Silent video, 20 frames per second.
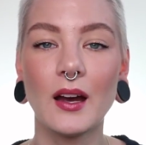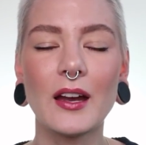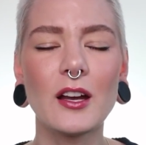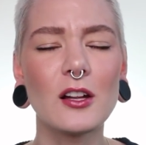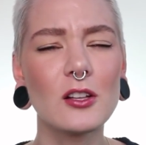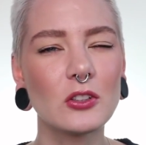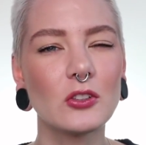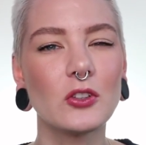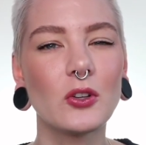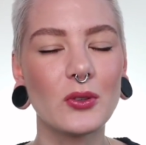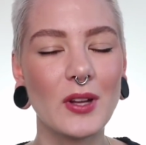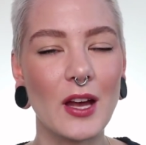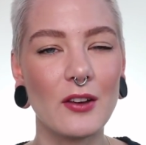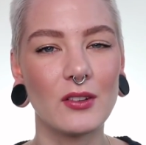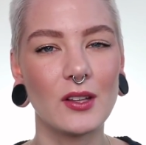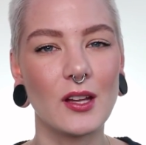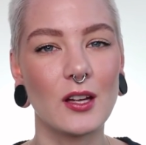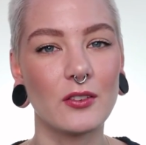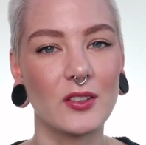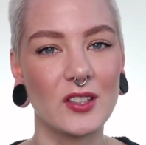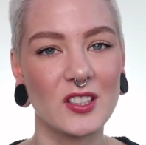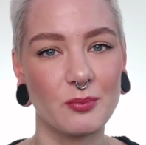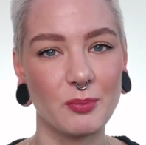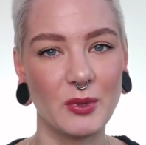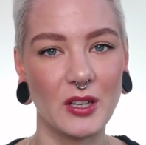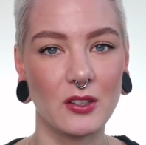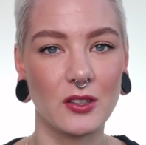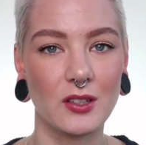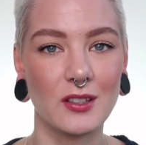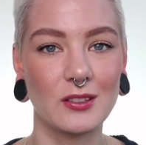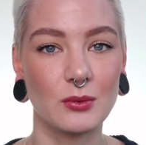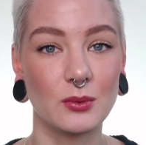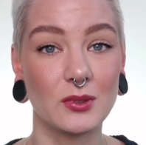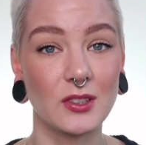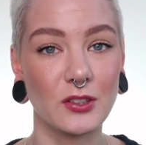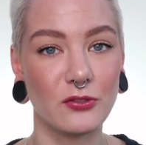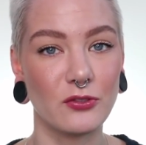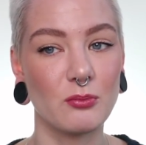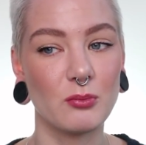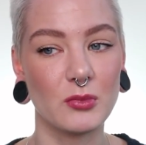I also don't have a lot of experience with
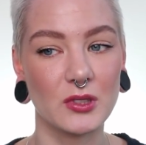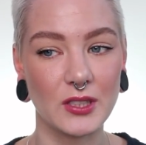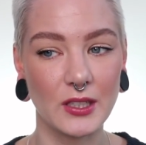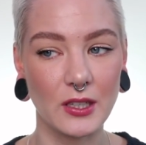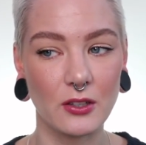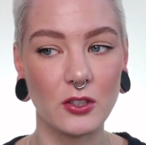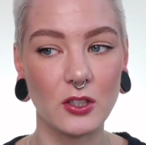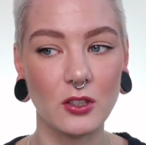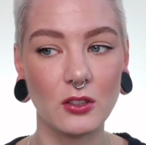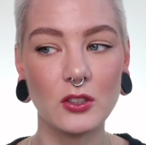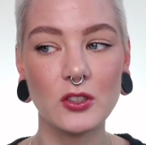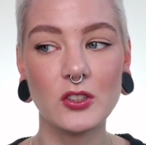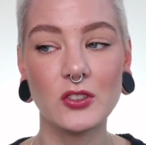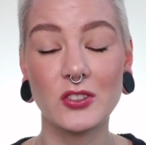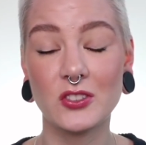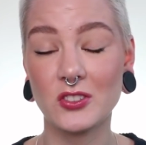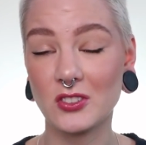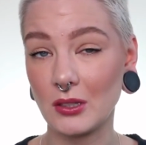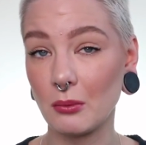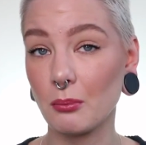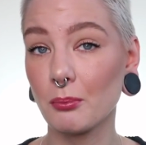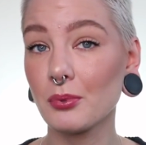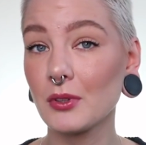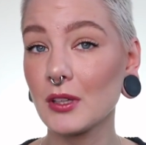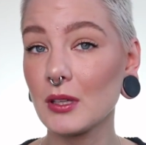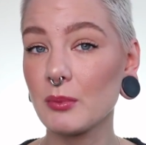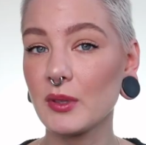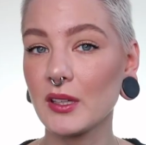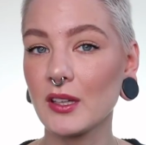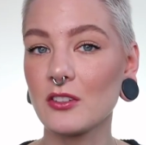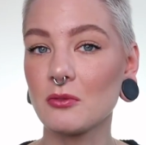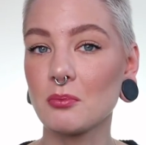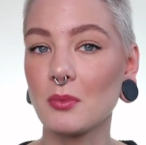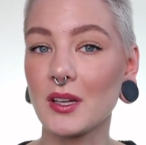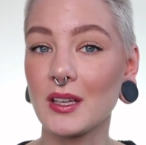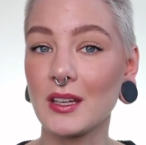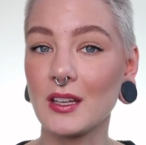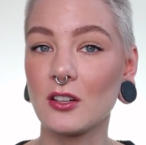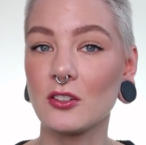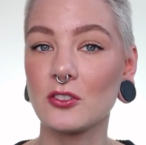different materials simply because
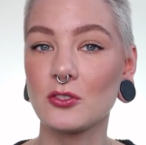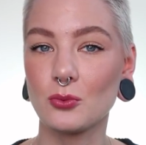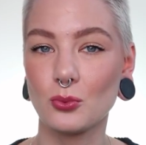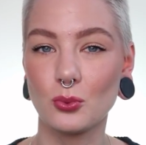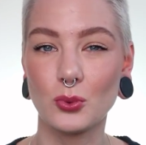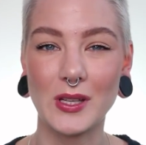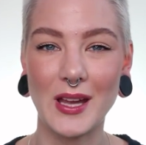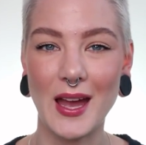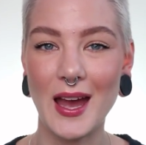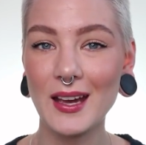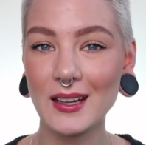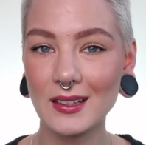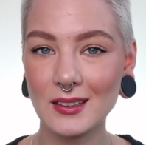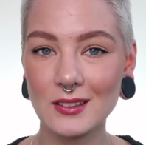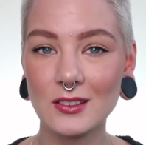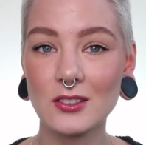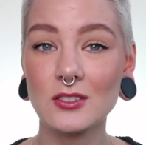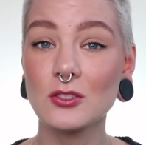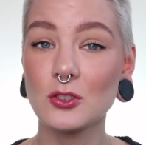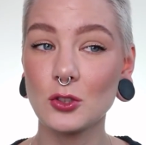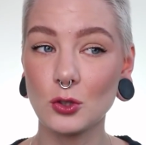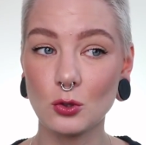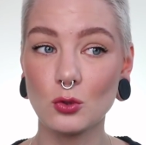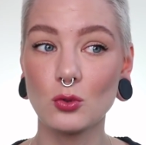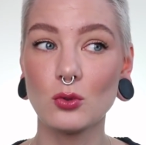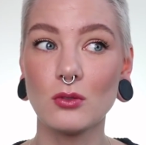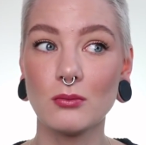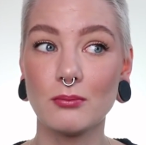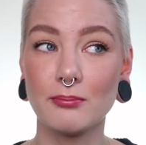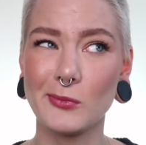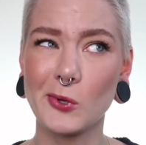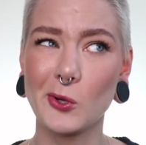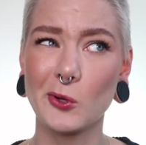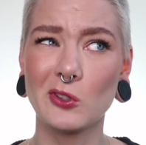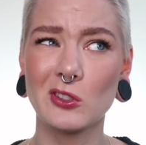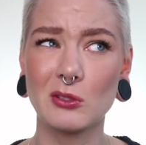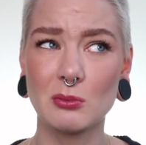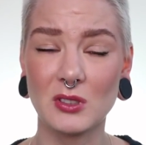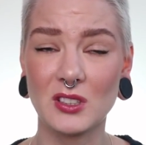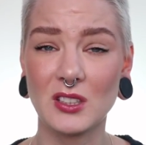my ears react to
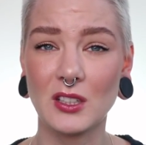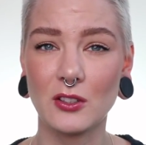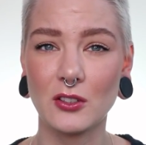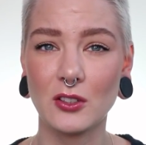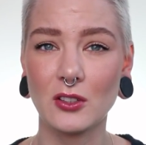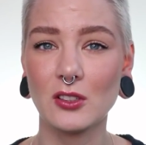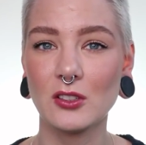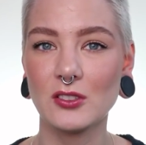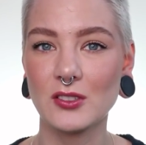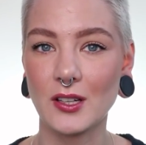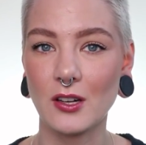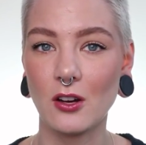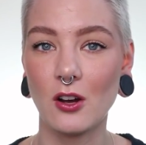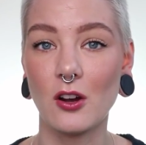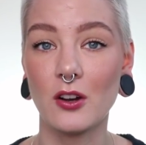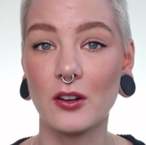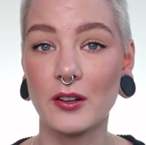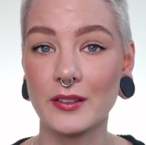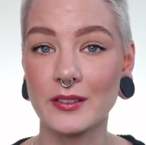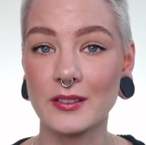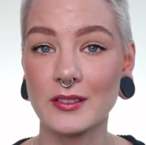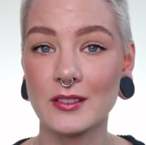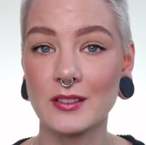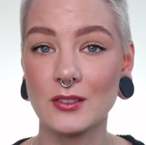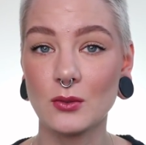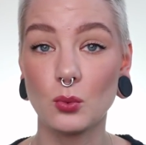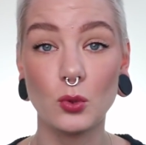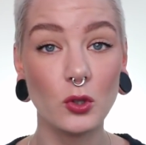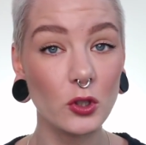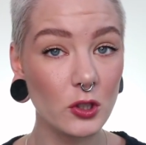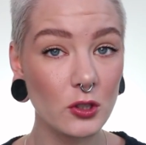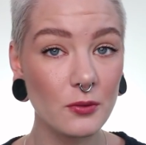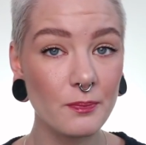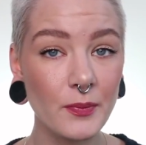most materials that aren't wood.